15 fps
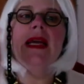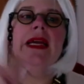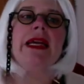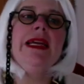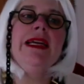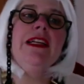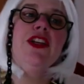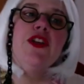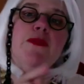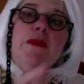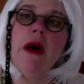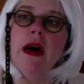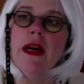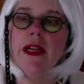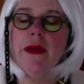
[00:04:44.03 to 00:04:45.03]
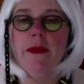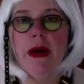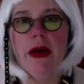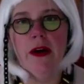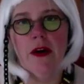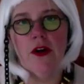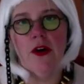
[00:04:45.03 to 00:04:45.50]
Each body
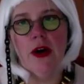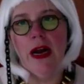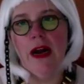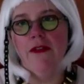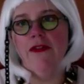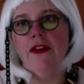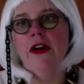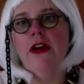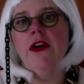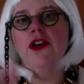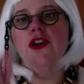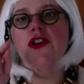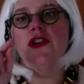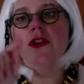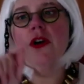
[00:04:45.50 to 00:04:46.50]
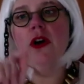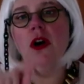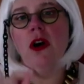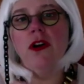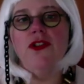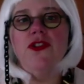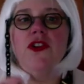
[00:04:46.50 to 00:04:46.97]
paragraph should
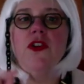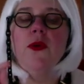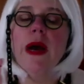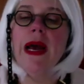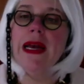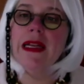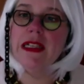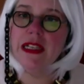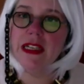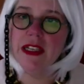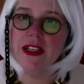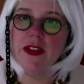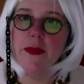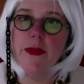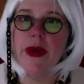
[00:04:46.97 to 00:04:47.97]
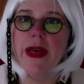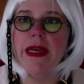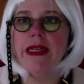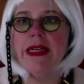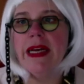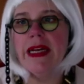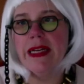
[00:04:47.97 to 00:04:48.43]
also
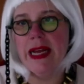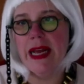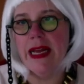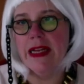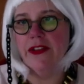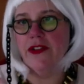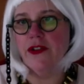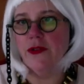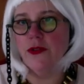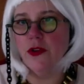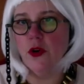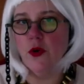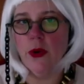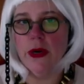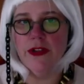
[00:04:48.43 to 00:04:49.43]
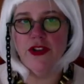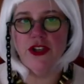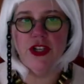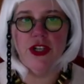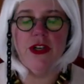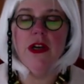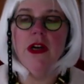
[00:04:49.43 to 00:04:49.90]
anticipate and answer the
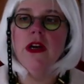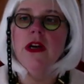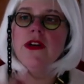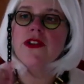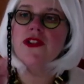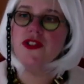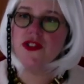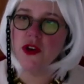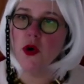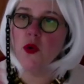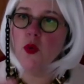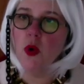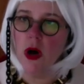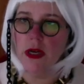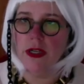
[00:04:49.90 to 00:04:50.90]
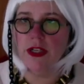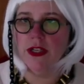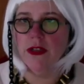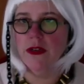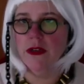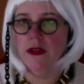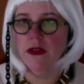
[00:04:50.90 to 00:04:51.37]
question, so what?
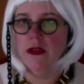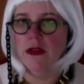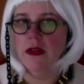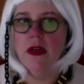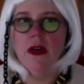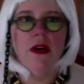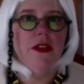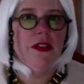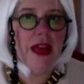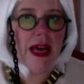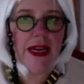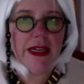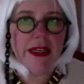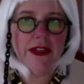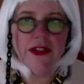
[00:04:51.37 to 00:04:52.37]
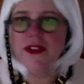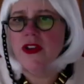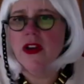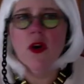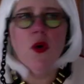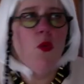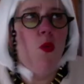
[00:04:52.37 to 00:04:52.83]
That is,
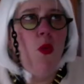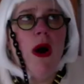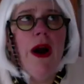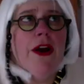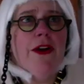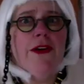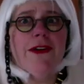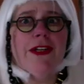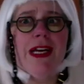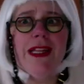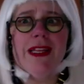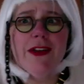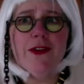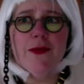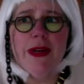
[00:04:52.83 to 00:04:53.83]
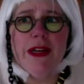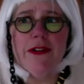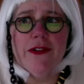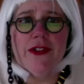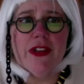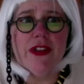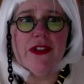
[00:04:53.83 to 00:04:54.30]
why are you telling your
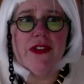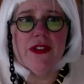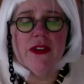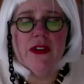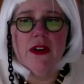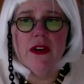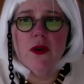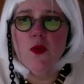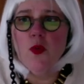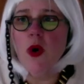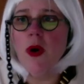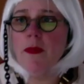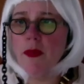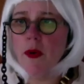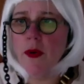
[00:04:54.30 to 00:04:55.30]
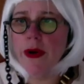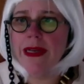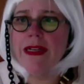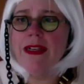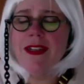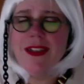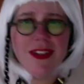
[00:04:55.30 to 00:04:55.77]
readers this? What
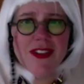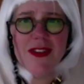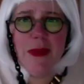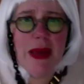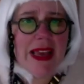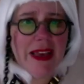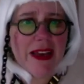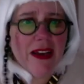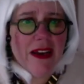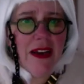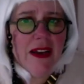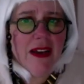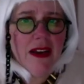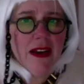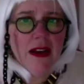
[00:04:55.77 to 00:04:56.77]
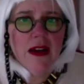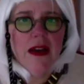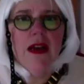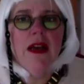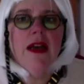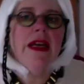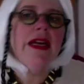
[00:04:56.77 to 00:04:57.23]
point does it make?
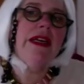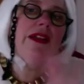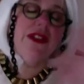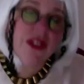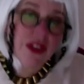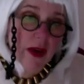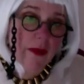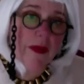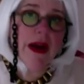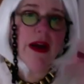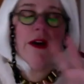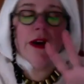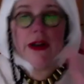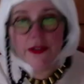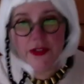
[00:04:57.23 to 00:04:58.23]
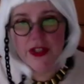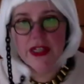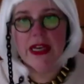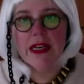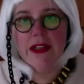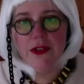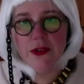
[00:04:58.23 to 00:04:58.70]
In some paragraphs,
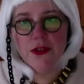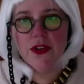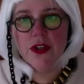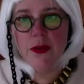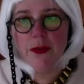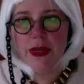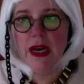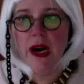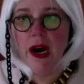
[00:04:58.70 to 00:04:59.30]
the answer is going to be